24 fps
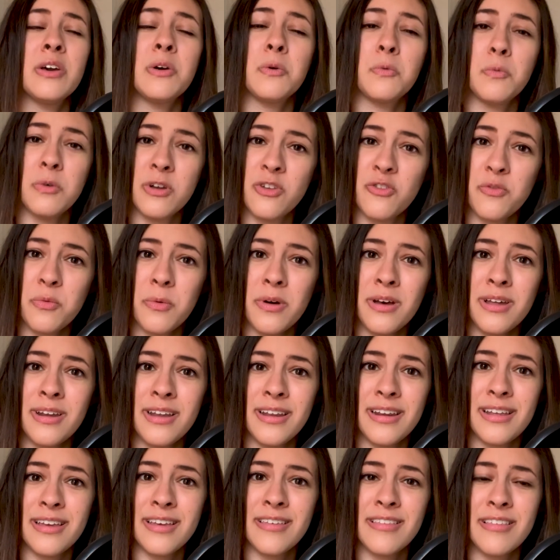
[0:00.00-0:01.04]
Which one it
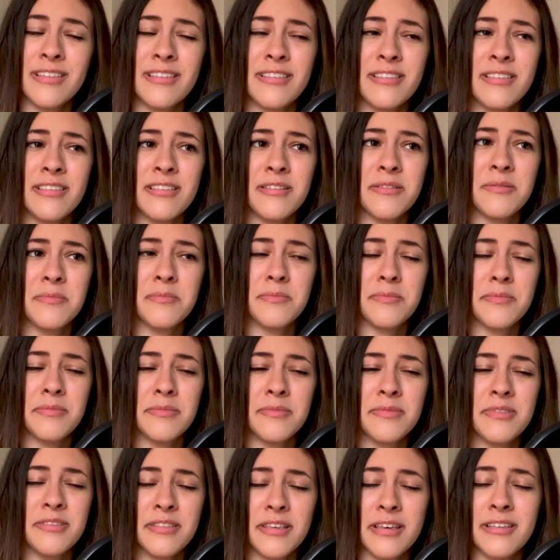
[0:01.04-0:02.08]
is
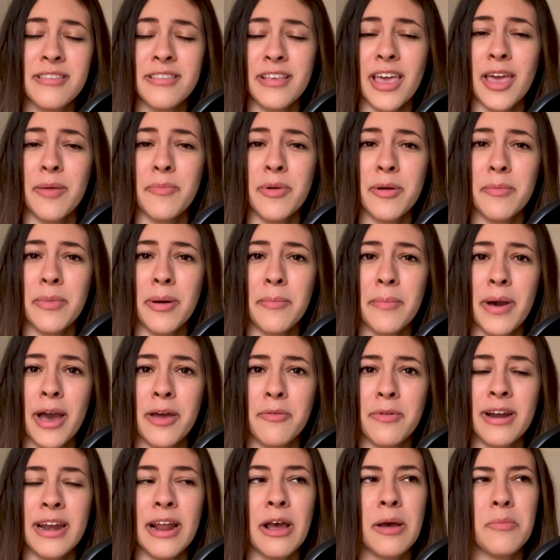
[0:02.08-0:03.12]
escaping my mind
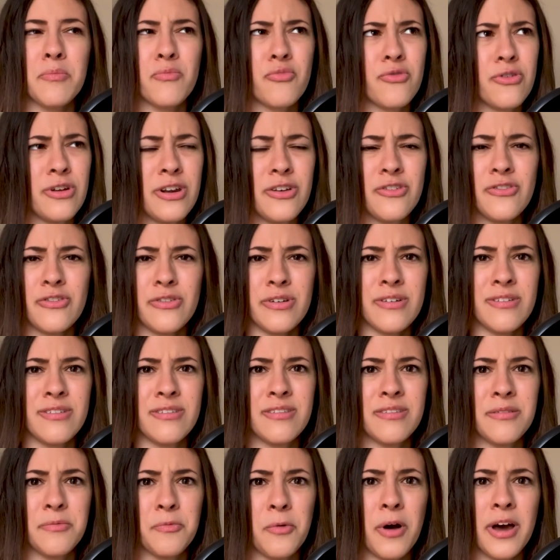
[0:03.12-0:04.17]
right now. I'm pretty sure
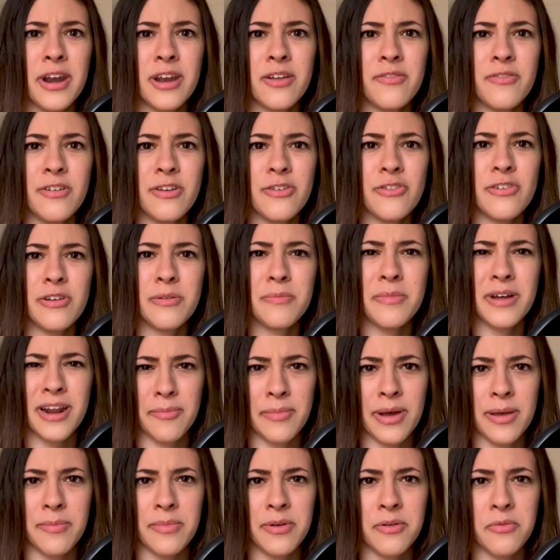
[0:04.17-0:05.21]
it's WandaVision, but I
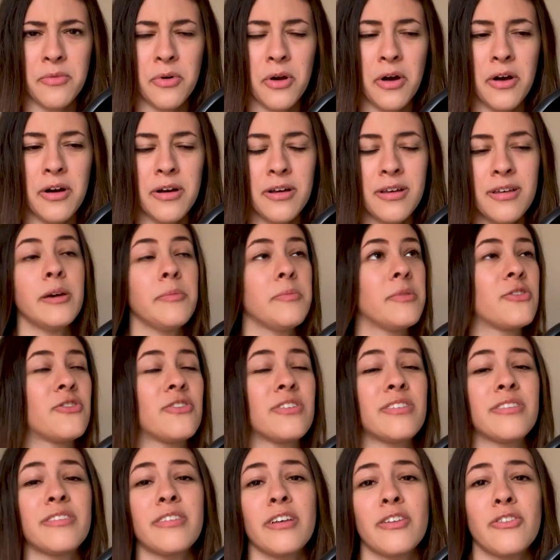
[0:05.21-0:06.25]
might be wrong. But
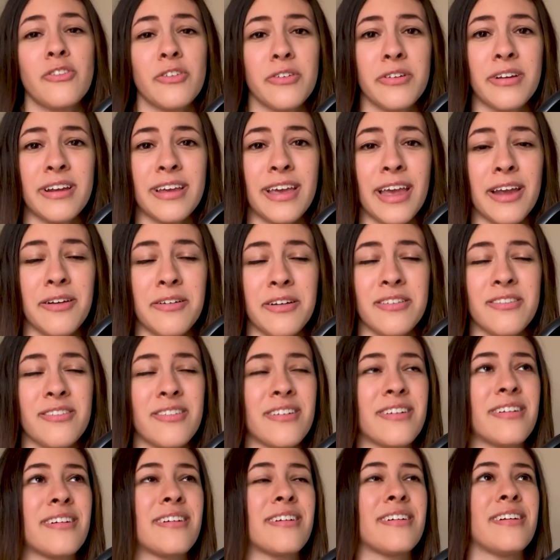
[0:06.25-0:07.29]
she's such a great
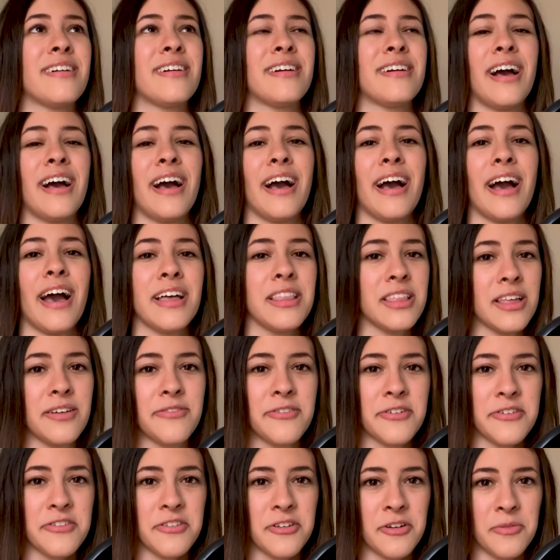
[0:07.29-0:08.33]
character. I love
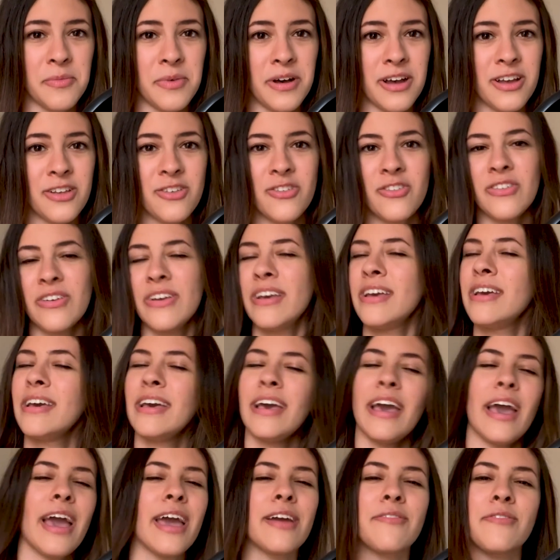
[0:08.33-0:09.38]
her so much.
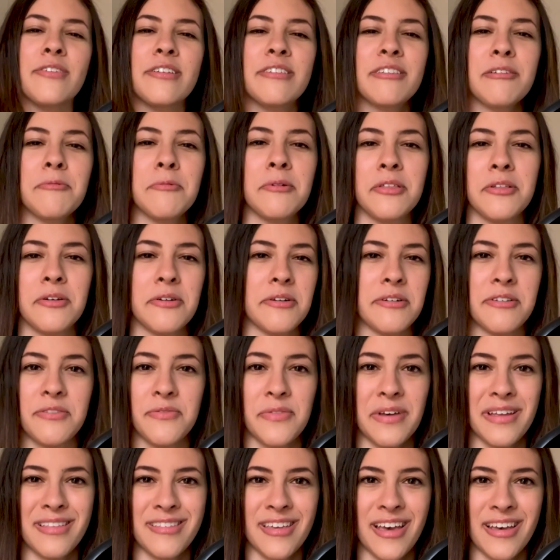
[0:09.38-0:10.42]
Every scene with her is
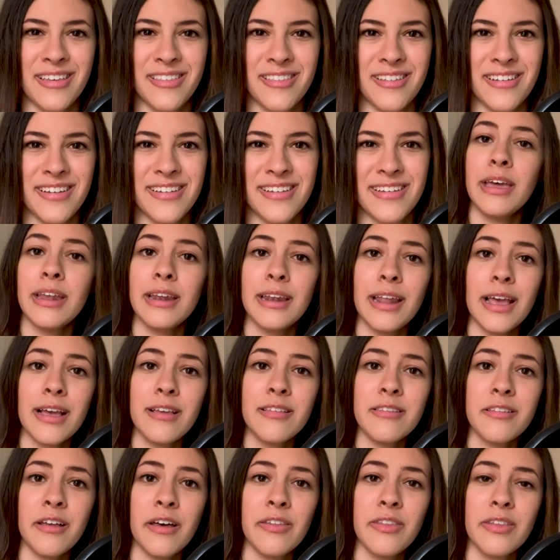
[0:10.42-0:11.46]
fantastic.
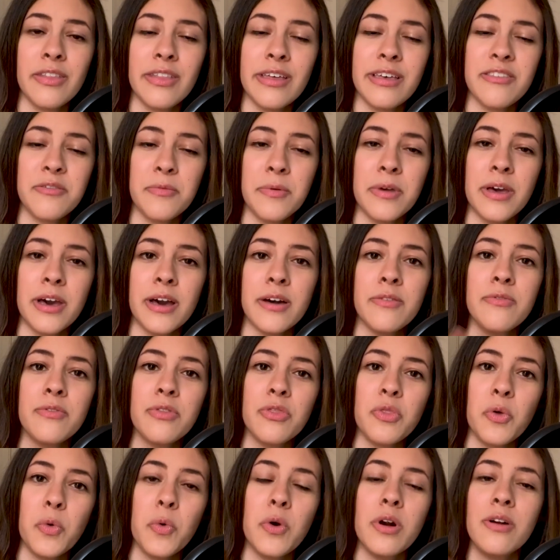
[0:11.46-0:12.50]
Next on the list, we have
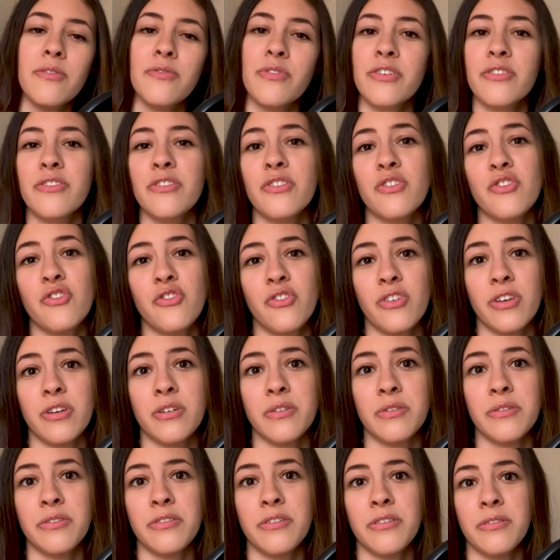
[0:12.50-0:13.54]
Thor versus
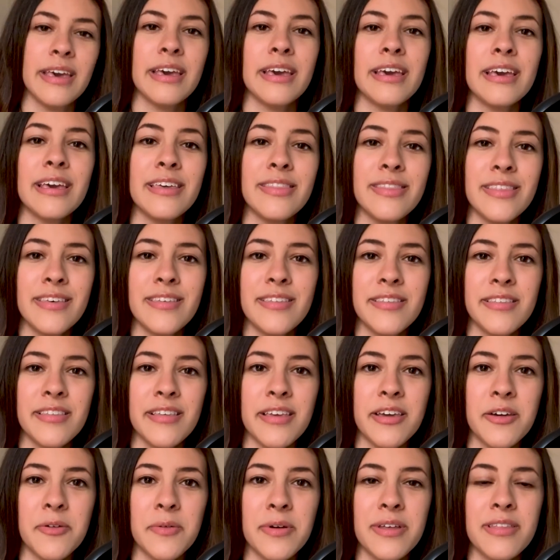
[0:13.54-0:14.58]
S.H.I.E.L.D. In this
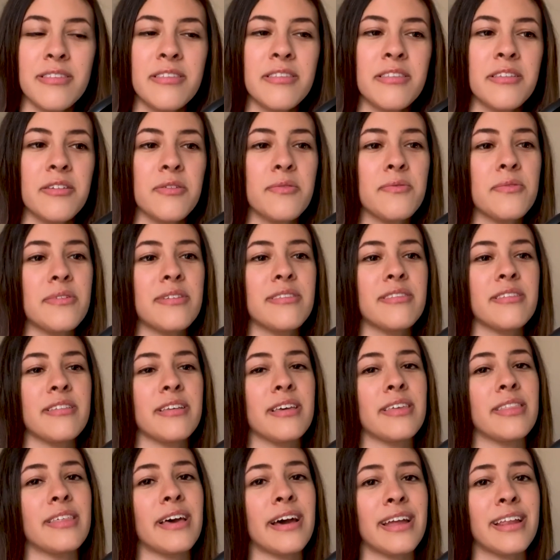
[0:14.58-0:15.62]
sequence, we
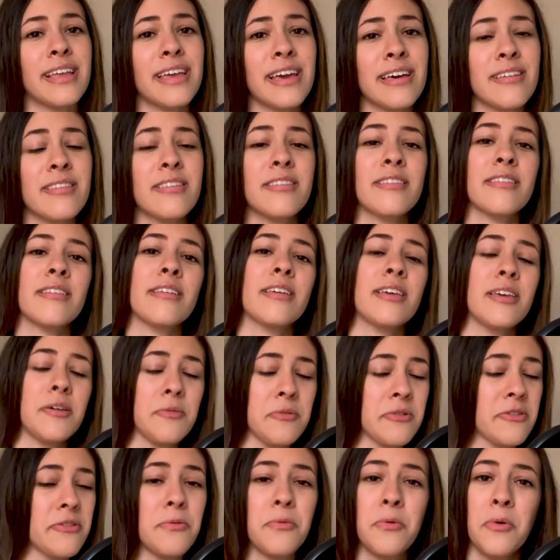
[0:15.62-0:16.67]
see that, yes, he
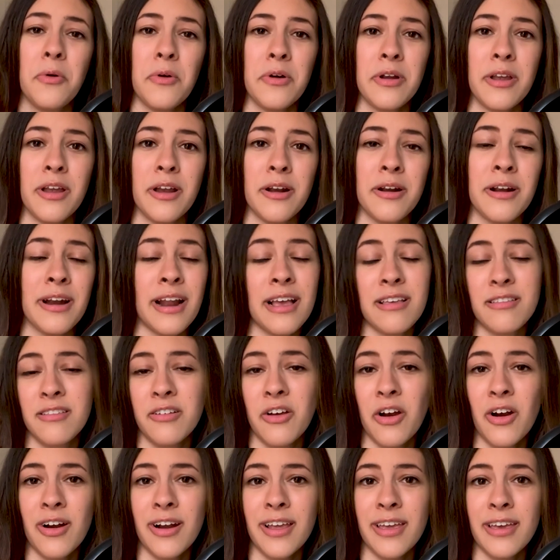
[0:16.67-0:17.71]
was a warrior and
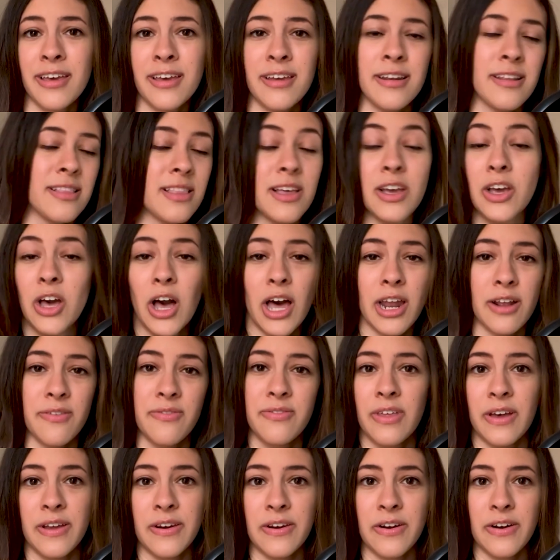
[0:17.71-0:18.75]
Asgardian, the god of
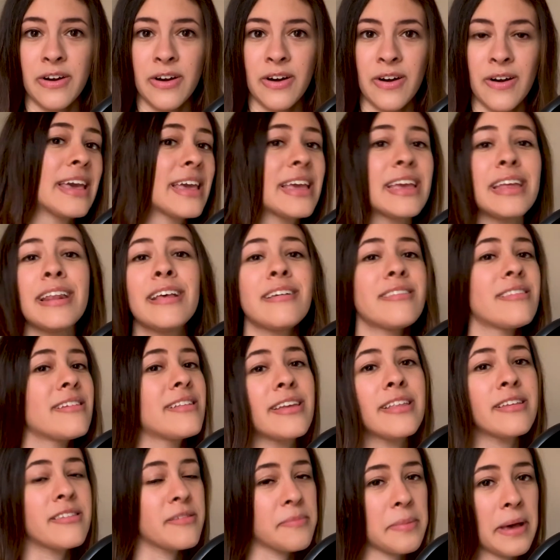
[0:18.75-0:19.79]
thunder. He doesn't
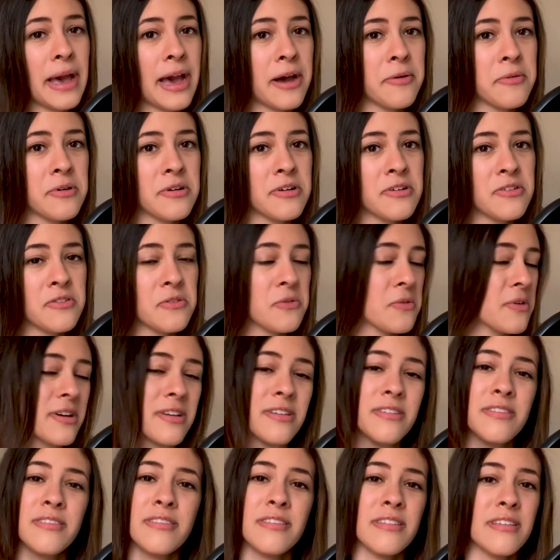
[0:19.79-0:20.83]
need his powers or
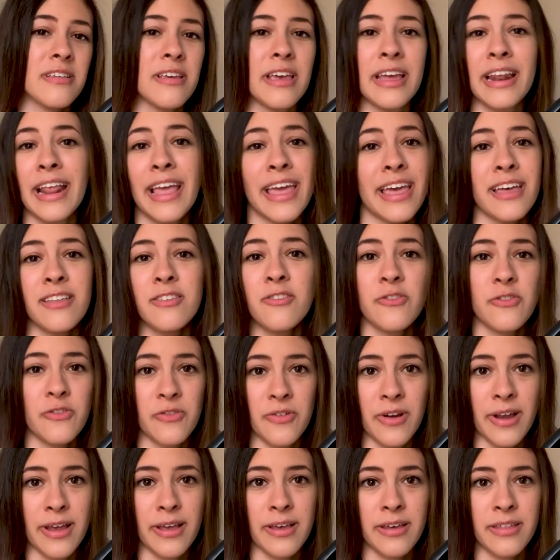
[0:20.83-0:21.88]
his enhanced
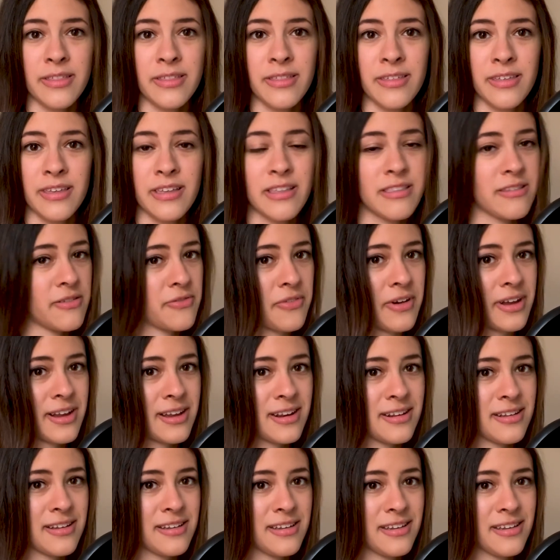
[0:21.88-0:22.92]
strength to fight.